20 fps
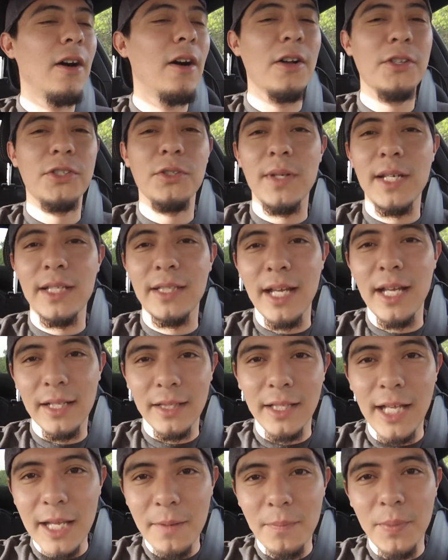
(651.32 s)
Also hit
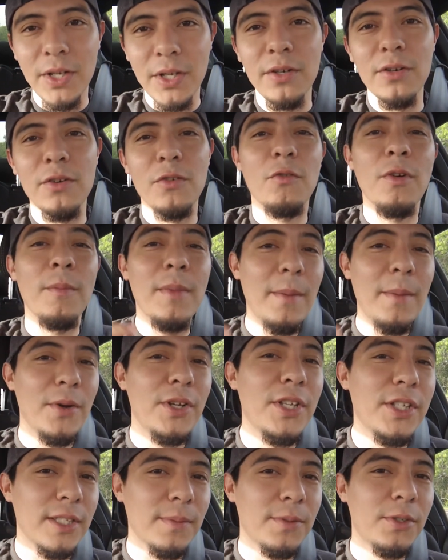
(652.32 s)
that like button. Remember
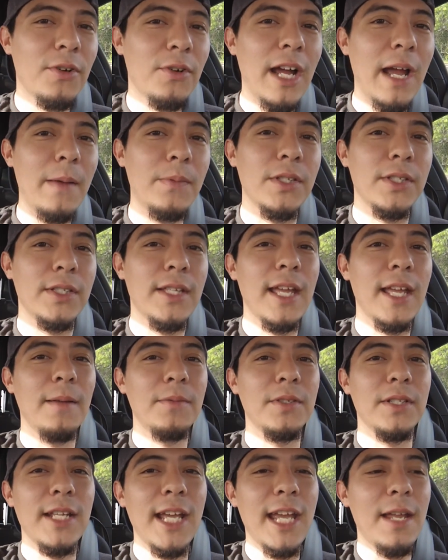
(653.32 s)
to subscribe to stay
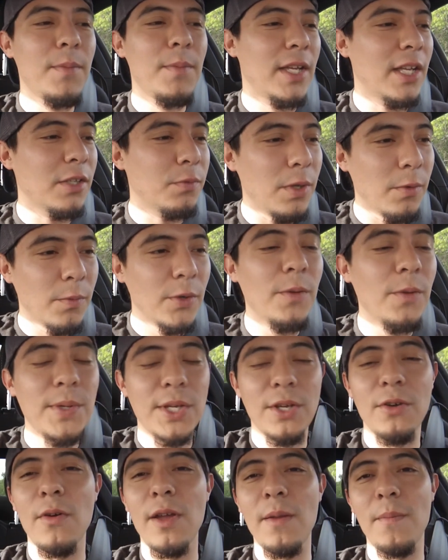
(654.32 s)
up to date, because we will
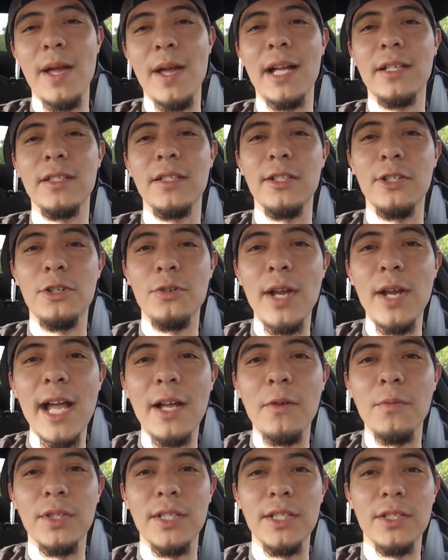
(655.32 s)
be going back to the
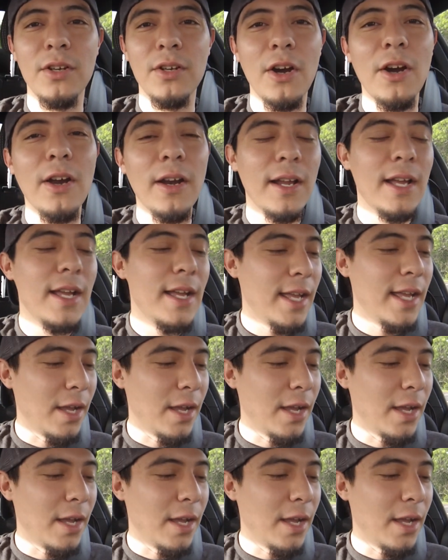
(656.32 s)
track with this car,